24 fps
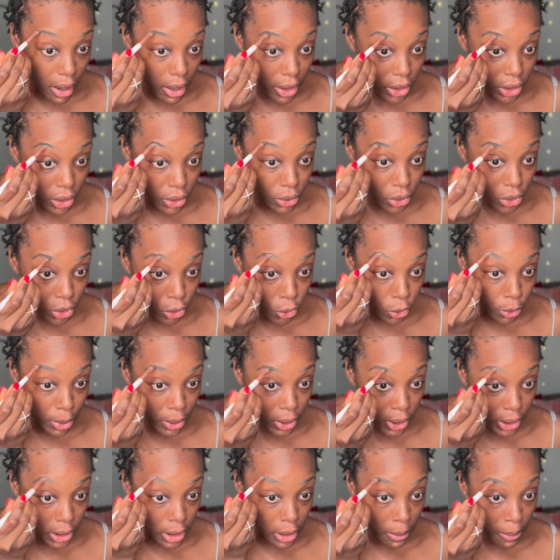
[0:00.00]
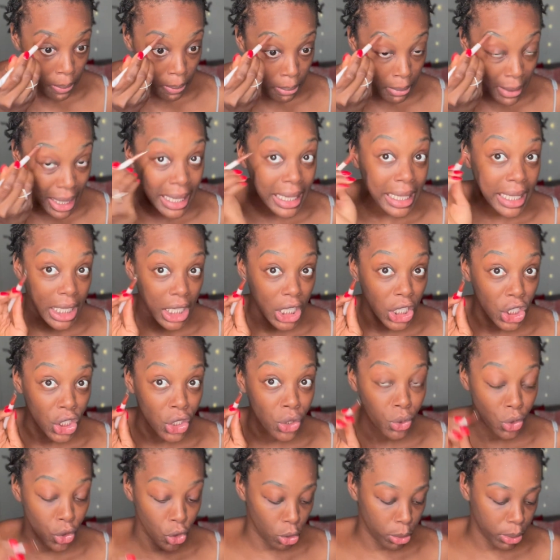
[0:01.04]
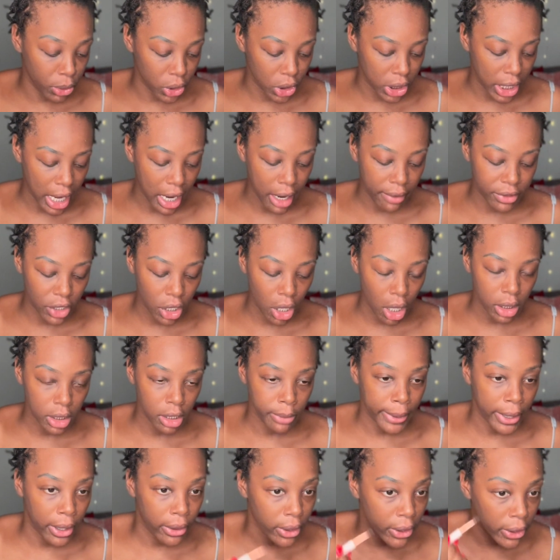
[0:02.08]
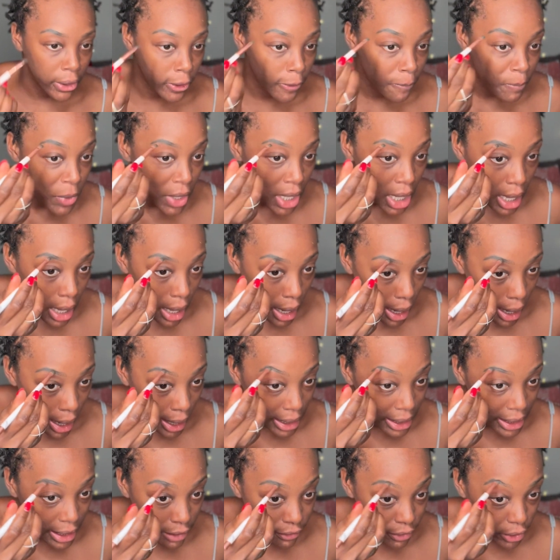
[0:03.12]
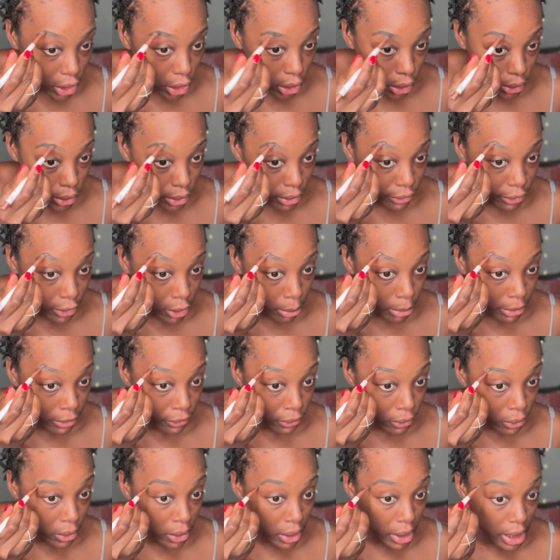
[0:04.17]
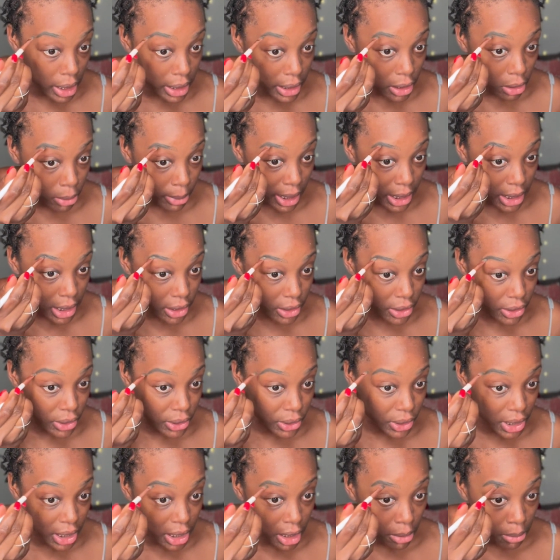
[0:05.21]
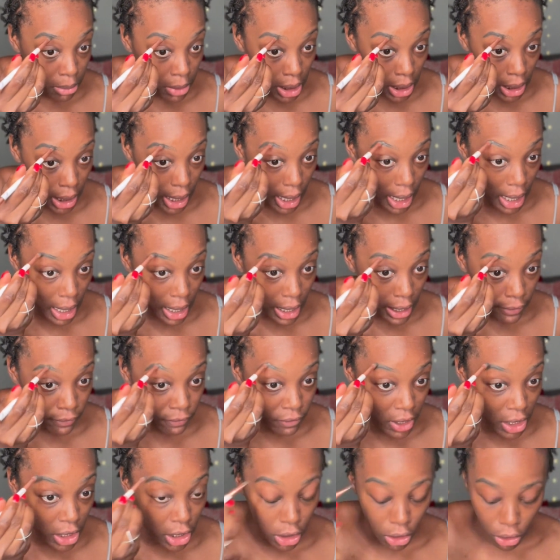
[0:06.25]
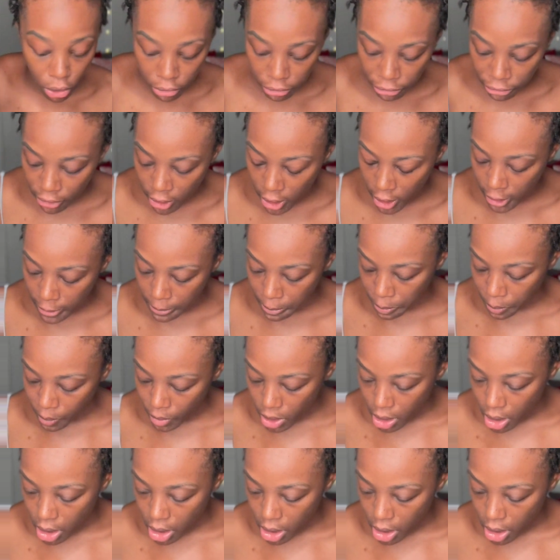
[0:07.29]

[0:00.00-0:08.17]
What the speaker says: YouTubers, many YouTubers that have talked about her. I never heard of her before until my sister sent me a video from,